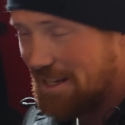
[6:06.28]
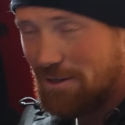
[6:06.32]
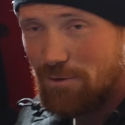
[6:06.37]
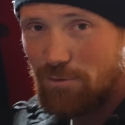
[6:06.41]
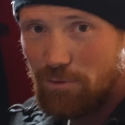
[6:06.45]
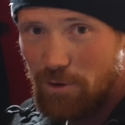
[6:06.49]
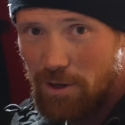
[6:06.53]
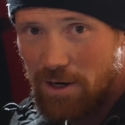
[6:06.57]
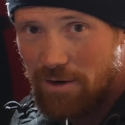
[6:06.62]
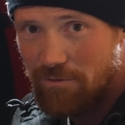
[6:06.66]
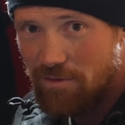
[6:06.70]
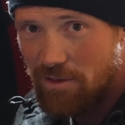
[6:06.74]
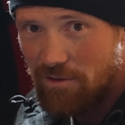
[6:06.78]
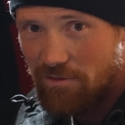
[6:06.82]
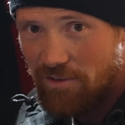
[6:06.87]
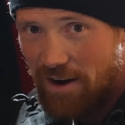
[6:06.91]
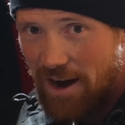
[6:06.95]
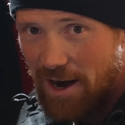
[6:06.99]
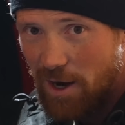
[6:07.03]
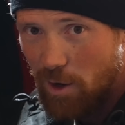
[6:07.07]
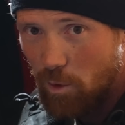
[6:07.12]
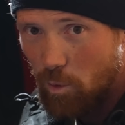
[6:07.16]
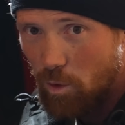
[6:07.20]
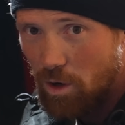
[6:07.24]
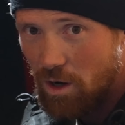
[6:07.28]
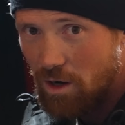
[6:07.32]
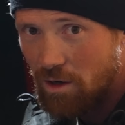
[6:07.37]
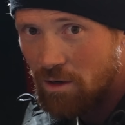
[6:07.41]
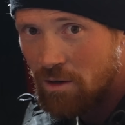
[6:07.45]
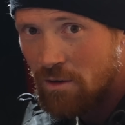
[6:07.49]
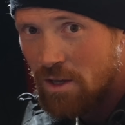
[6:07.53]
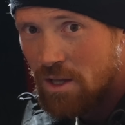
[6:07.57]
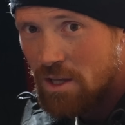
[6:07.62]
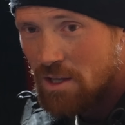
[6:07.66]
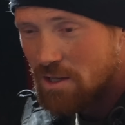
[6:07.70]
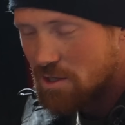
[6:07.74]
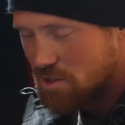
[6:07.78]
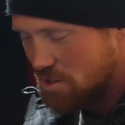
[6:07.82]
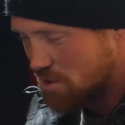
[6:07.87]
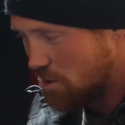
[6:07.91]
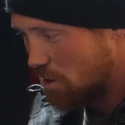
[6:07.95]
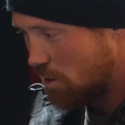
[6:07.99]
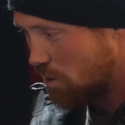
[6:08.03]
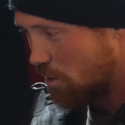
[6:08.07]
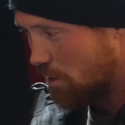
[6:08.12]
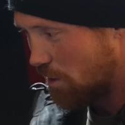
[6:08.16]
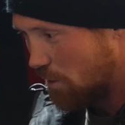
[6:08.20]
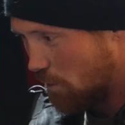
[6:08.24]
in front of the firewall.
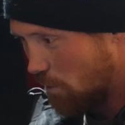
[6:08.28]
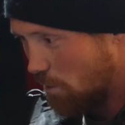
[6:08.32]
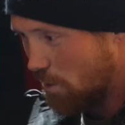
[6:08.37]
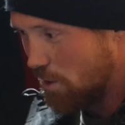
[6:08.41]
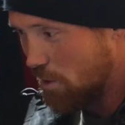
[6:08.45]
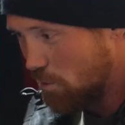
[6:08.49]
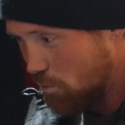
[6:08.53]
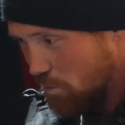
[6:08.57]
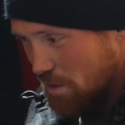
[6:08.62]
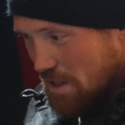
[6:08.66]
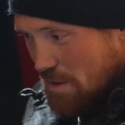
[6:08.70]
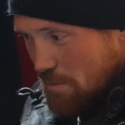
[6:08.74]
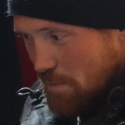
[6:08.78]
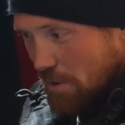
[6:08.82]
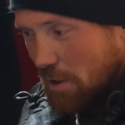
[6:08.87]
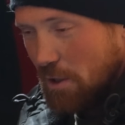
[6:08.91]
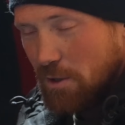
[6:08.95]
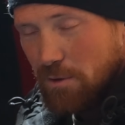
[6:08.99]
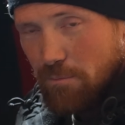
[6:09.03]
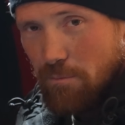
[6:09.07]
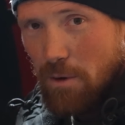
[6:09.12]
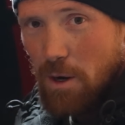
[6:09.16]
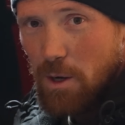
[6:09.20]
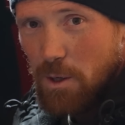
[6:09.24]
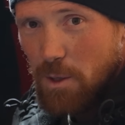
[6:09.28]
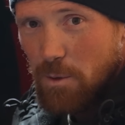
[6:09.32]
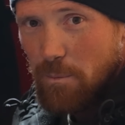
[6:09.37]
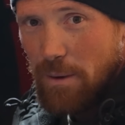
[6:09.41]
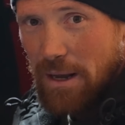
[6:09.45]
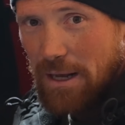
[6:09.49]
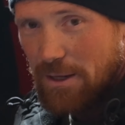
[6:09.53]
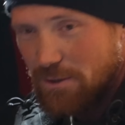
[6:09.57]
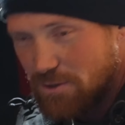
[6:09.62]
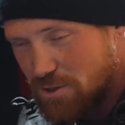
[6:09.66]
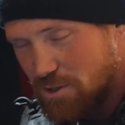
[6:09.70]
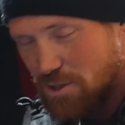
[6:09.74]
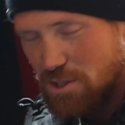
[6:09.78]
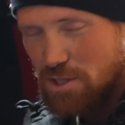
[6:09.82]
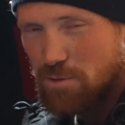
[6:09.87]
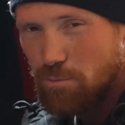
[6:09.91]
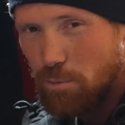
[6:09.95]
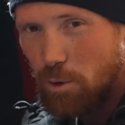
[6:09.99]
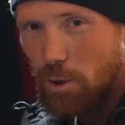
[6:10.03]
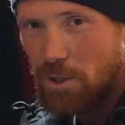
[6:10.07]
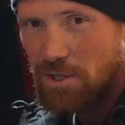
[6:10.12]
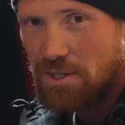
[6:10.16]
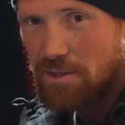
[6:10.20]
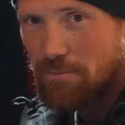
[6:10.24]
So in order to rebuild motor mounts and
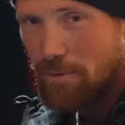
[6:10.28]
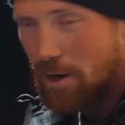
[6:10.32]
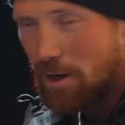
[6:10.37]
support the